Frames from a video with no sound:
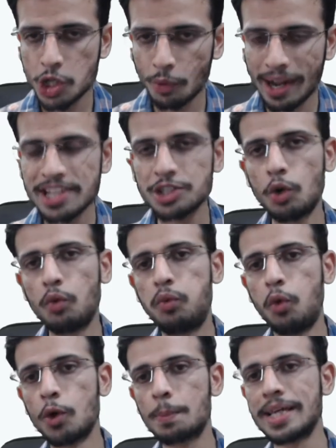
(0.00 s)
twice of
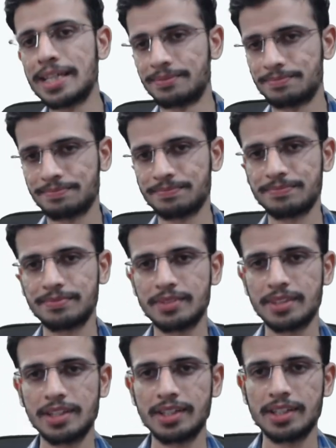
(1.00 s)
4P.
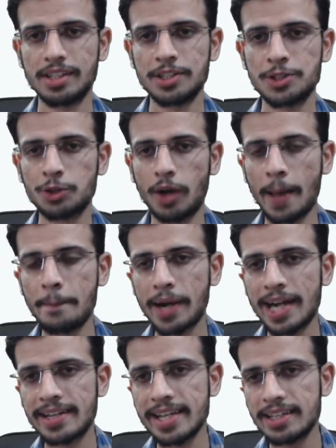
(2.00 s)
So I'm
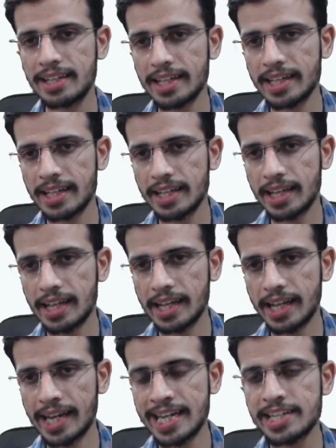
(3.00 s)
writing
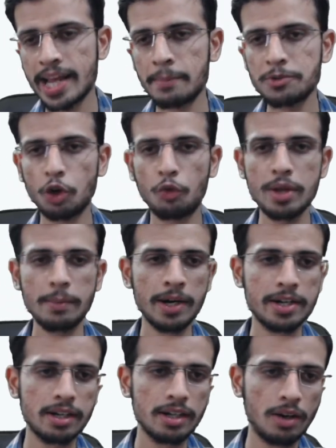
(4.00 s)
8 times of P,
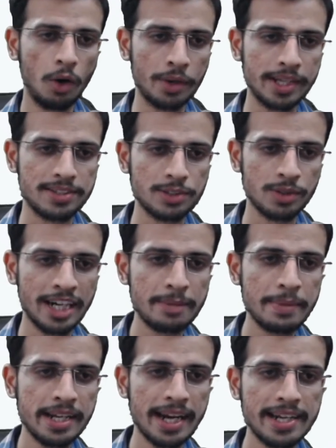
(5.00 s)
but okay, so
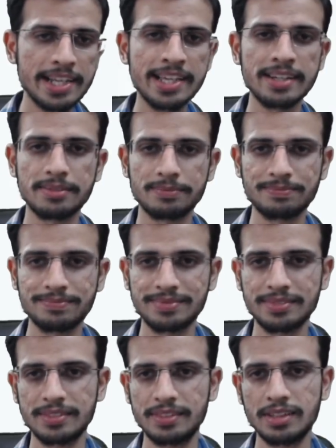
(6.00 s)
let me write here.
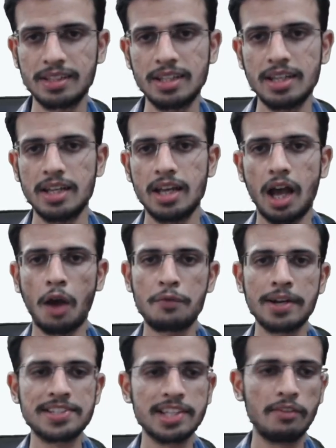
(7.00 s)

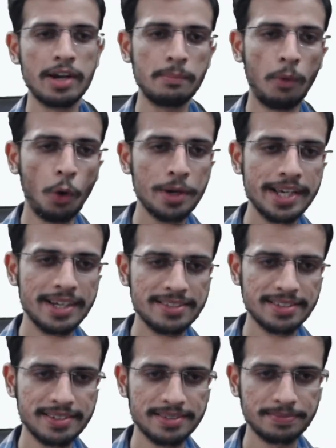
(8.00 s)
After 7 more
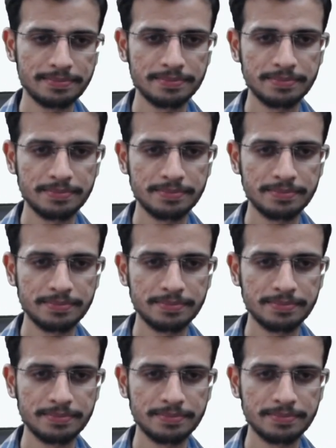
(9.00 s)
years,